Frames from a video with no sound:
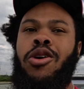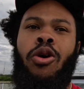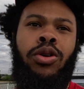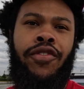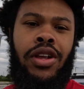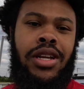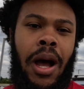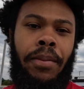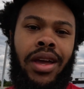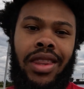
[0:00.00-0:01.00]
a whole different
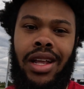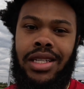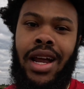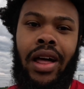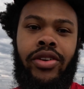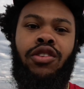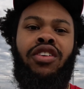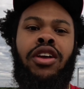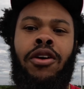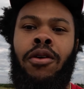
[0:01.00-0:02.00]
topic, and that's not this
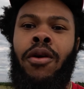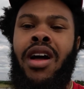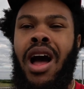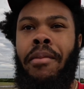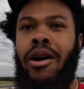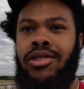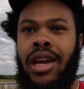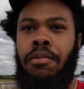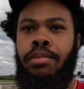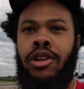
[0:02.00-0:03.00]
video about
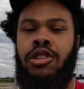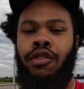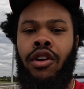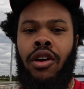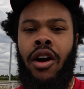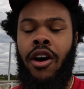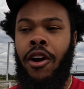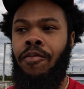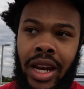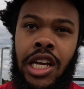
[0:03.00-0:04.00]
taking pictures for your
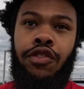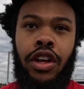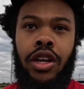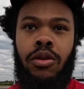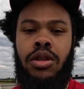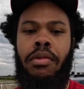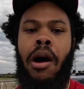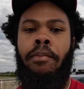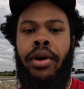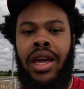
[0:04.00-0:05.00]
car. Today's video is
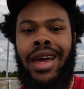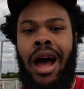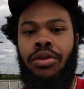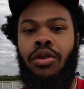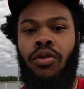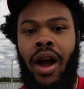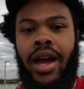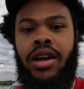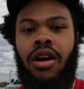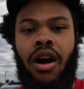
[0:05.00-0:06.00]
about picking out the
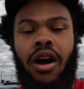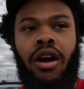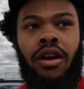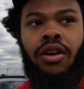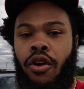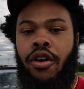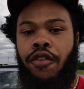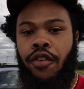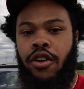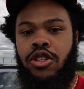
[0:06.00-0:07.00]
right car for your
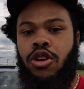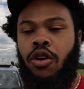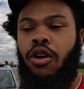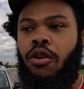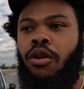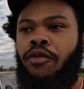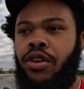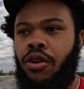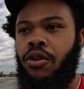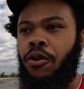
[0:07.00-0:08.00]
first Turo
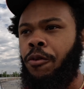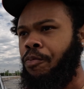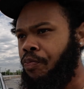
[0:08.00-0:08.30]
vehicle.